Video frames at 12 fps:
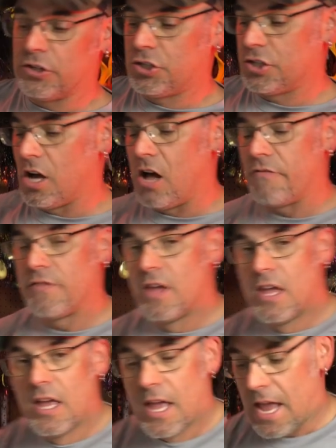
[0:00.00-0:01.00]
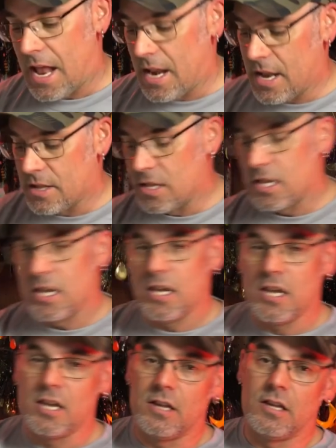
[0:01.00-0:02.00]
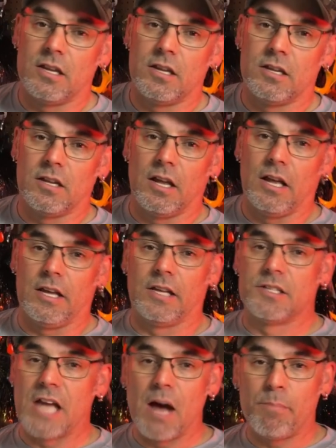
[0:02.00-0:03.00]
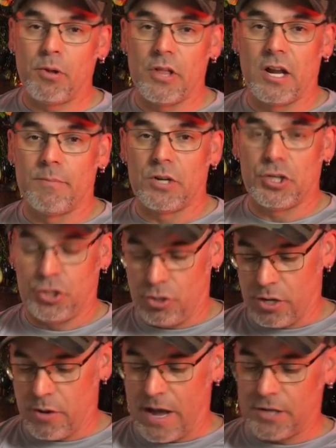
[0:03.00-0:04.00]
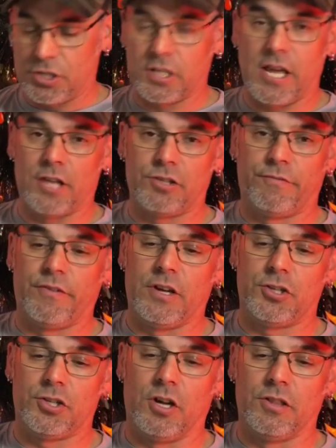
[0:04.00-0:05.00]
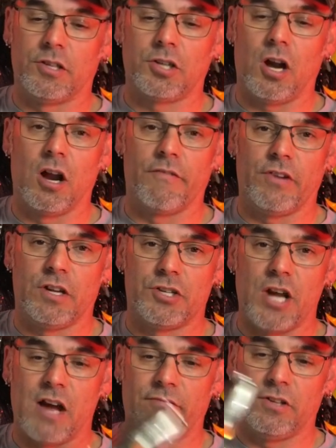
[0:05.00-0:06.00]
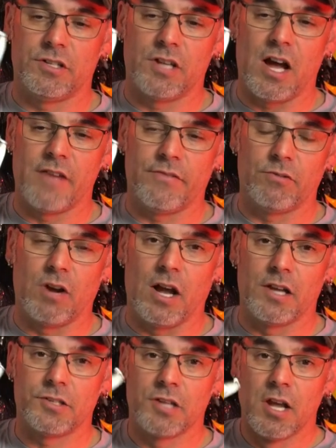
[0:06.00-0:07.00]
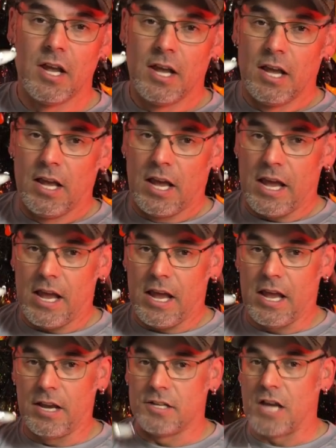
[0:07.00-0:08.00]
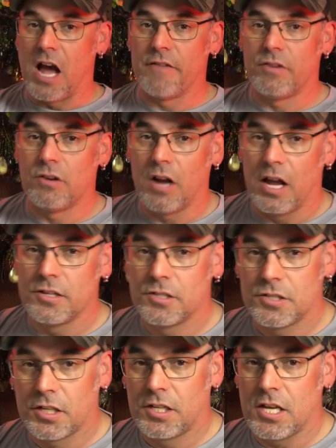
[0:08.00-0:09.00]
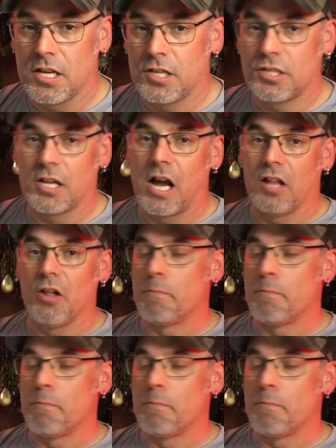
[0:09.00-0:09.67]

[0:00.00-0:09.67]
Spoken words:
shelf. And in the example that I'm going to show you, I actually catch fish on this Harvey Javelin dive and rise. And a dive and rise is a key style of